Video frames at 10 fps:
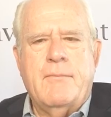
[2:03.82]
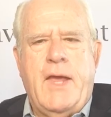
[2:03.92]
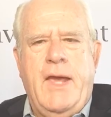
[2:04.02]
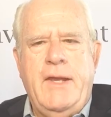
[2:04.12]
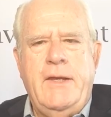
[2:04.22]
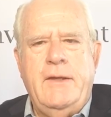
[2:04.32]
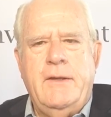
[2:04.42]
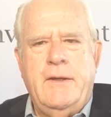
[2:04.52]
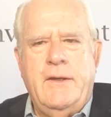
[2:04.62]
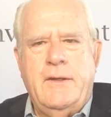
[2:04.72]
Any
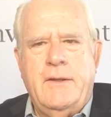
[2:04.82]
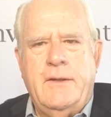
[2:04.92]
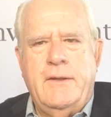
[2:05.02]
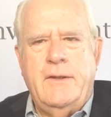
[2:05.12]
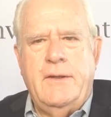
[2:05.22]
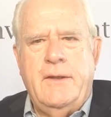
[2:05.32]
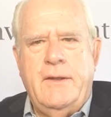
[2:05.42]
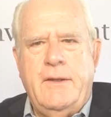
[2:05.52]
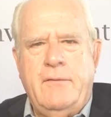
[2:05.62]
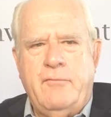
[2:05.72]

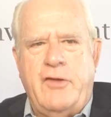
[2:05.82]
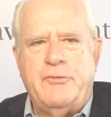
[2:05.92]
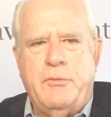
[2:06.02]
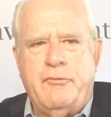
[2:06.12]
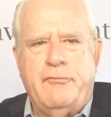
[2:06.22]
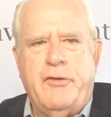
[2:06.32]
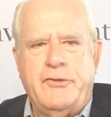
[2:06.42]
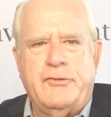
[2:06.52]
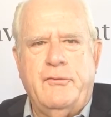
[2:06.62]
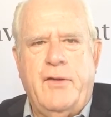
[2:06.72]
investment
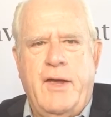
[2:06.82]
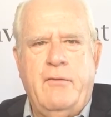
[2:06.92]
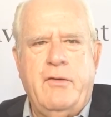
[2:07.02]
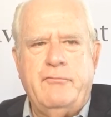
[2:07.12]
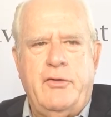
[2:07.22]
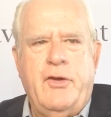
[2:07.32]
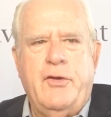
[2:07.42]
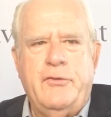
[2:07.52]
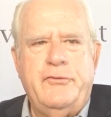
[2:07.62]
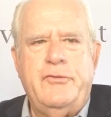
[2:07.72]
professional, however,
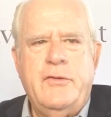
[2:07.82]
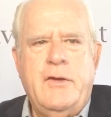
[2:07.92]
knows